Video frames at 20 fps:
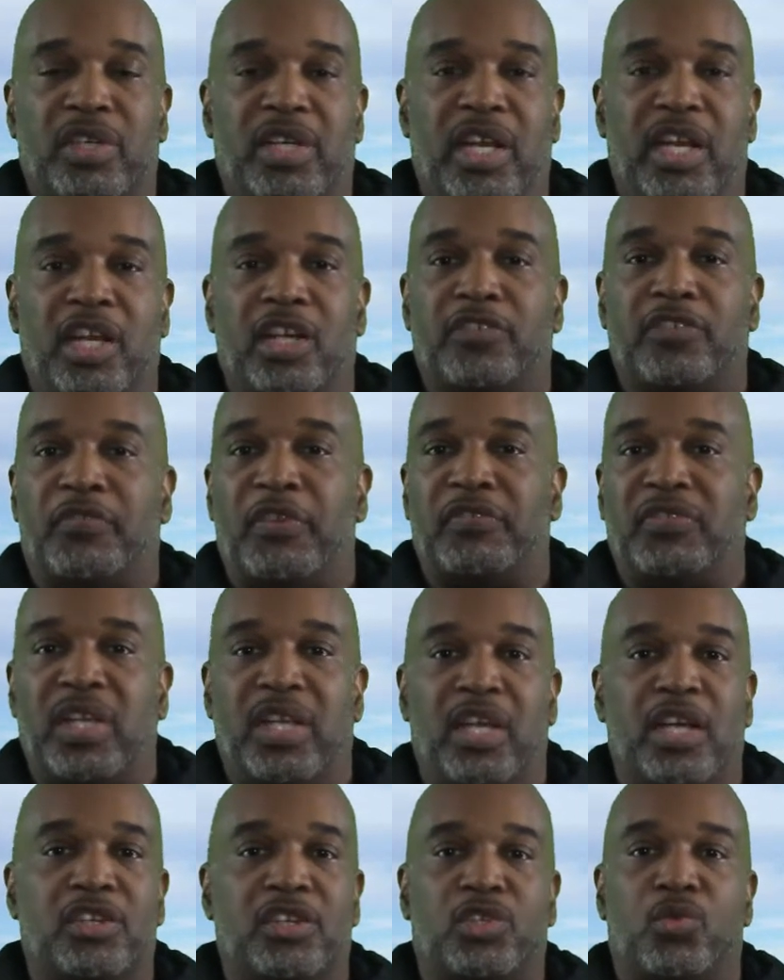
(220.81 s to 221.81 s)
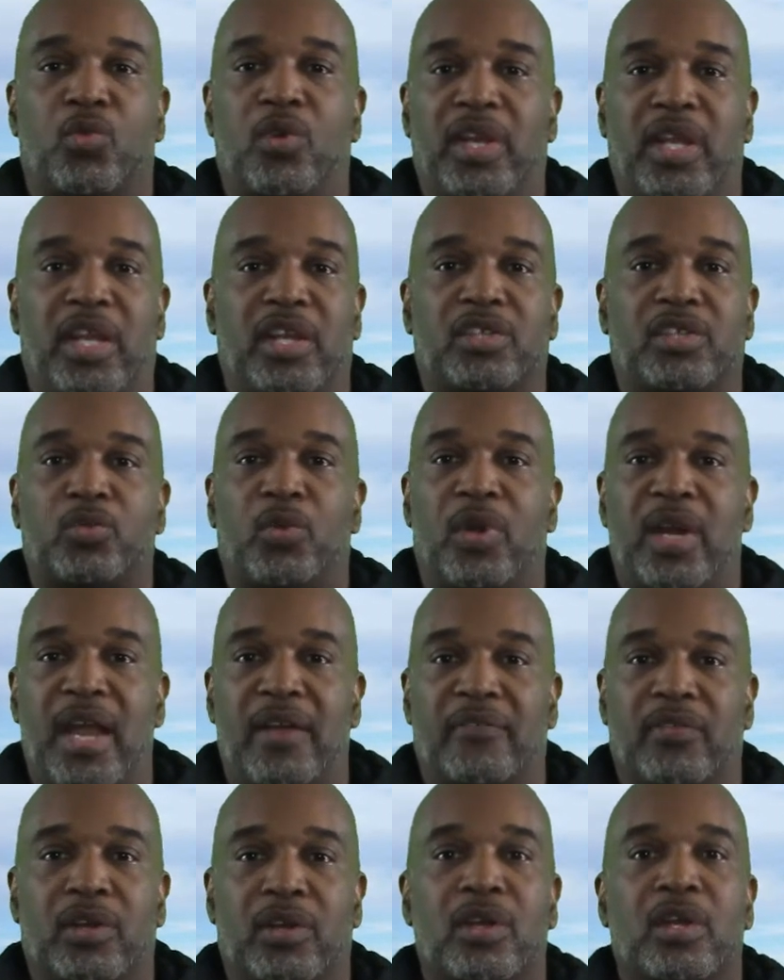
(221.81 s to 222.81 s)
years, 50 years, 20 years,
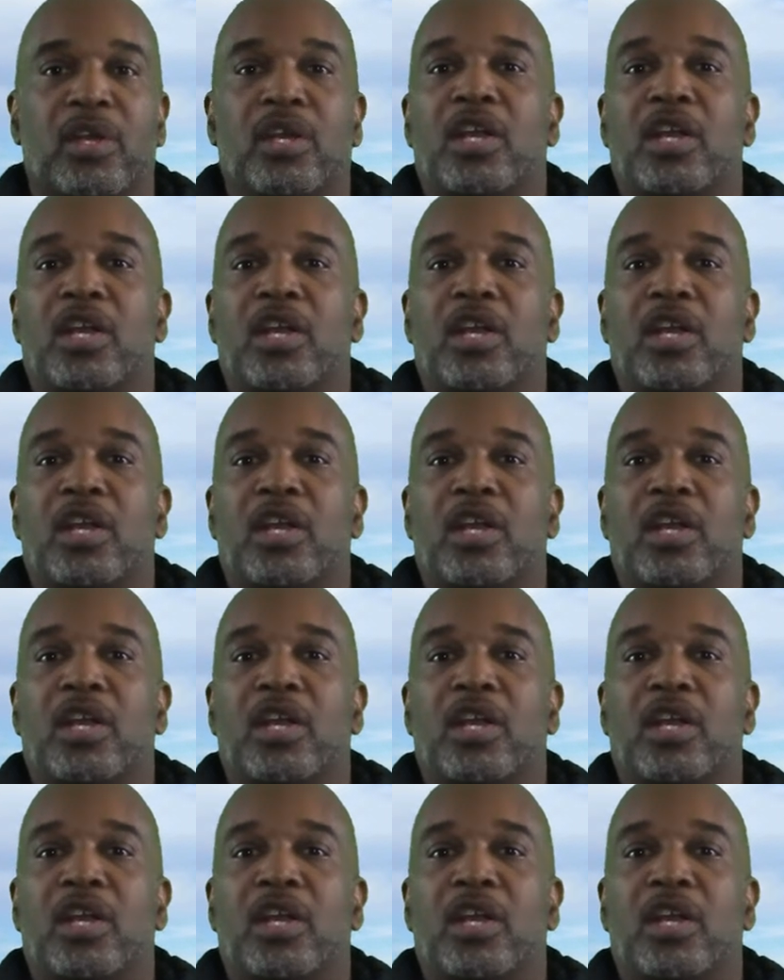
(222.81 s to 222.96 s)
whatever,